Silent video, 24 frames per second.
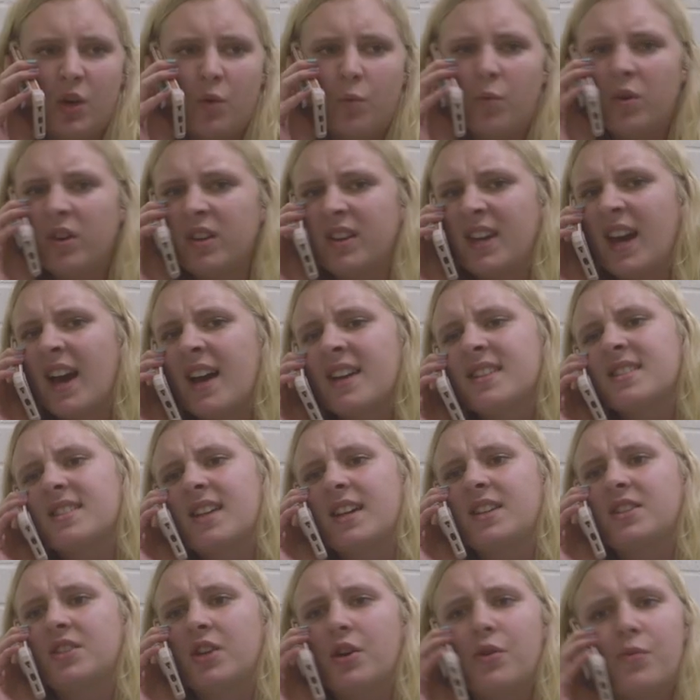Well, yes,
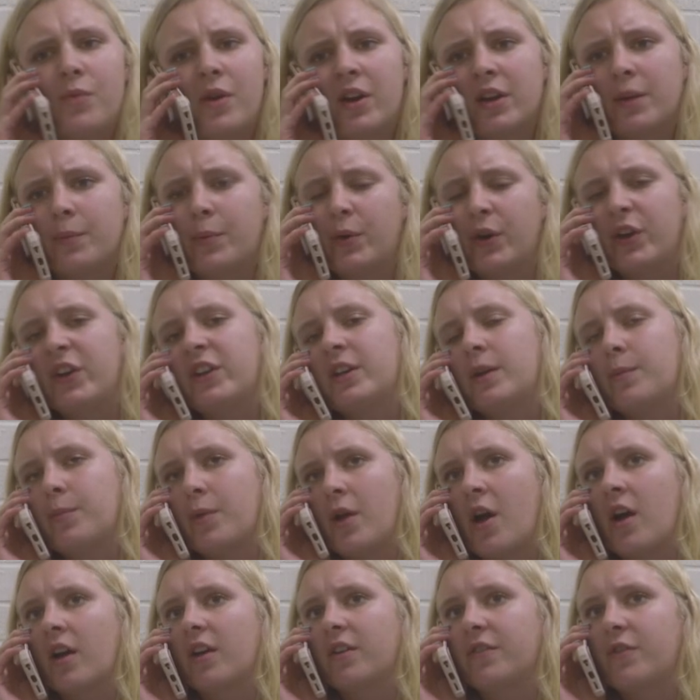I don't want to put in a
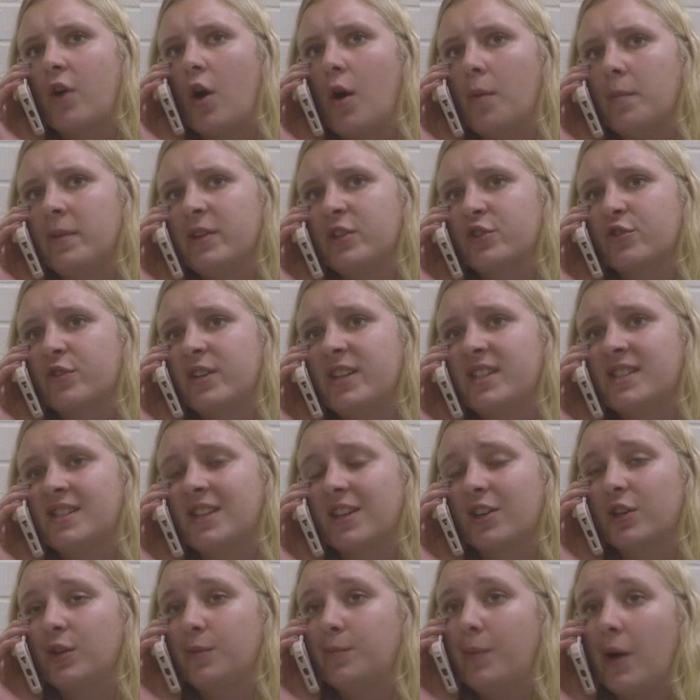block of almond trees
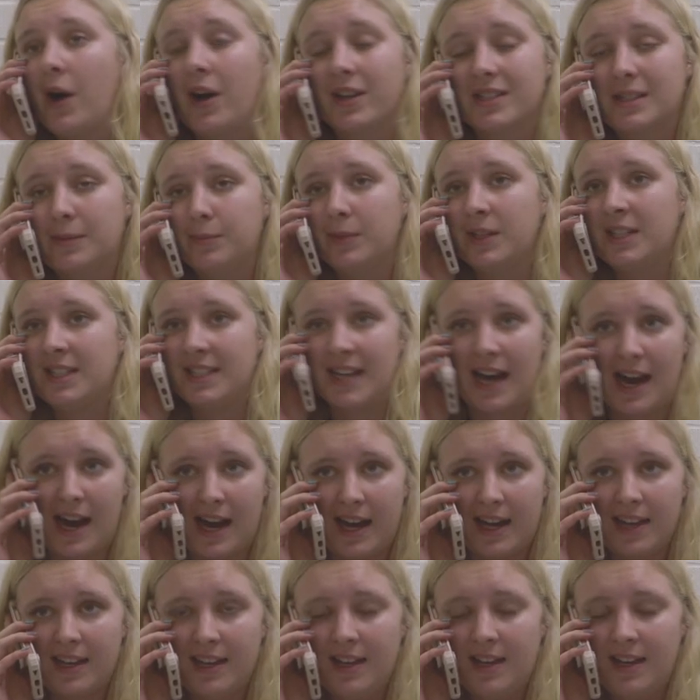that could possibly
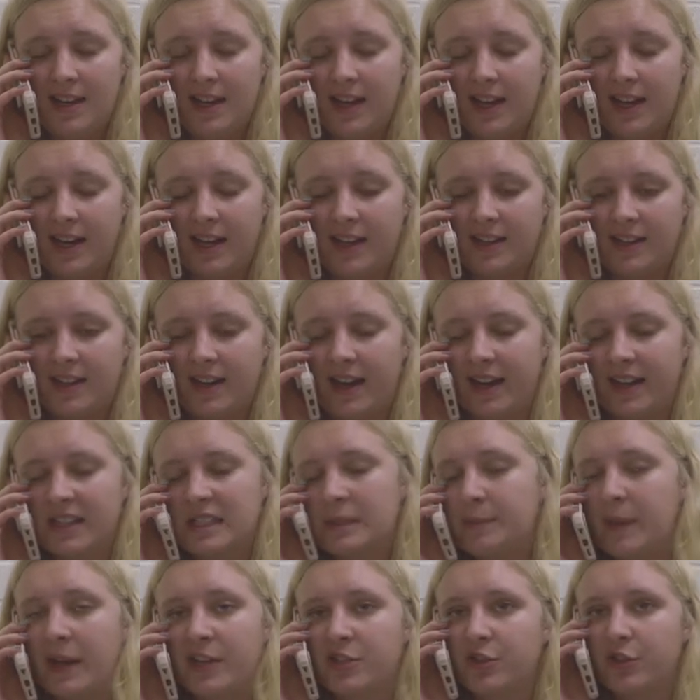die, and I
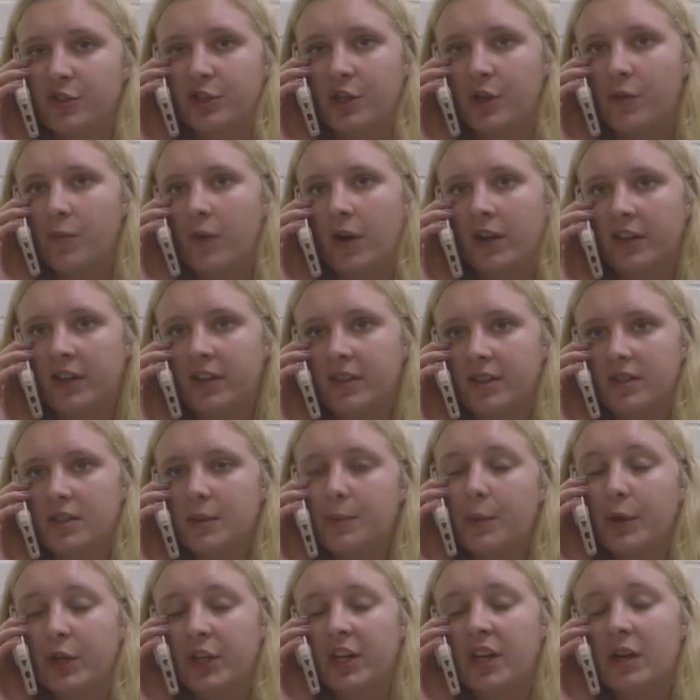especially don't want it to
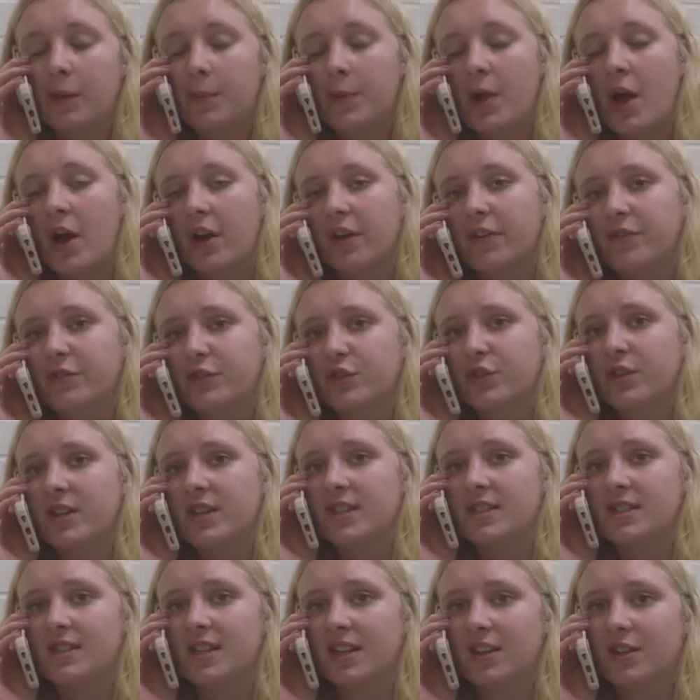put in a block of
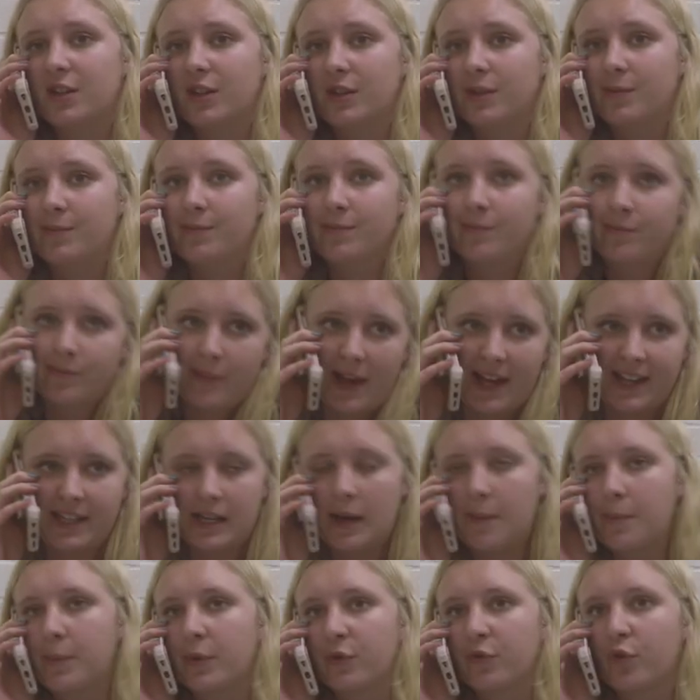trees that could end
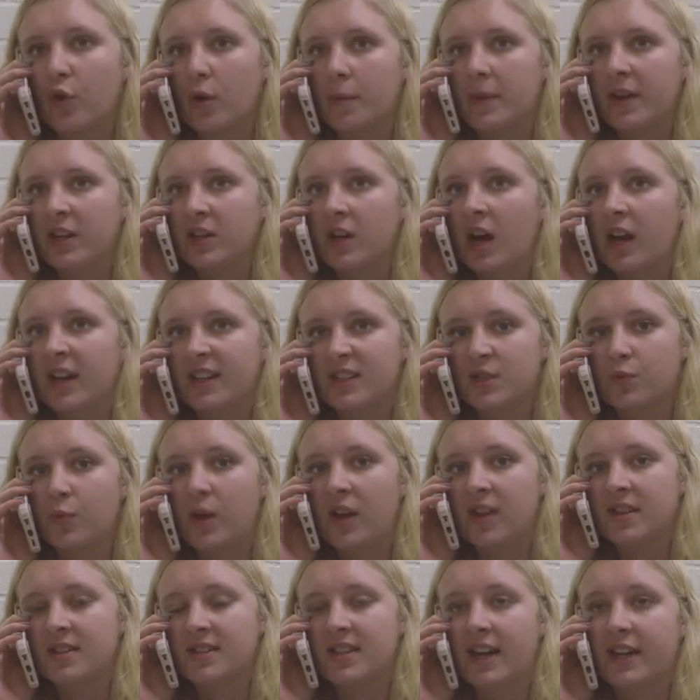up performing not as
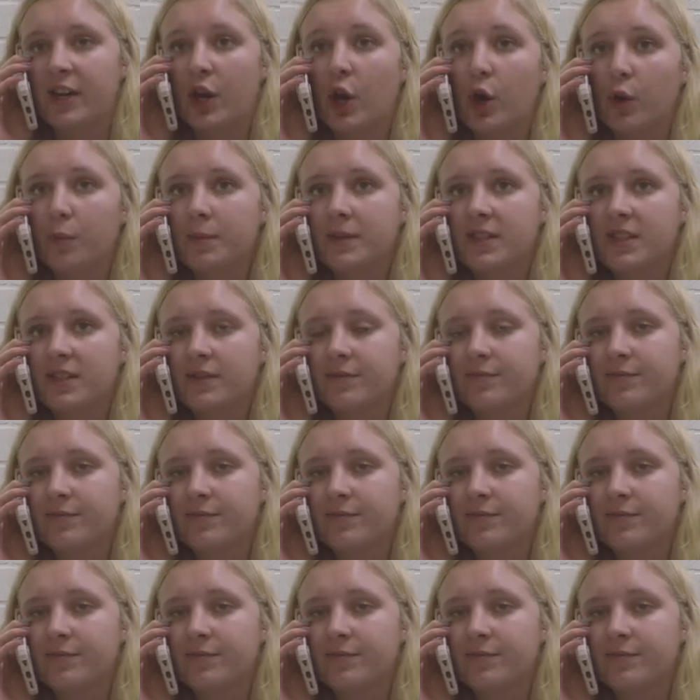well as I'd hoped.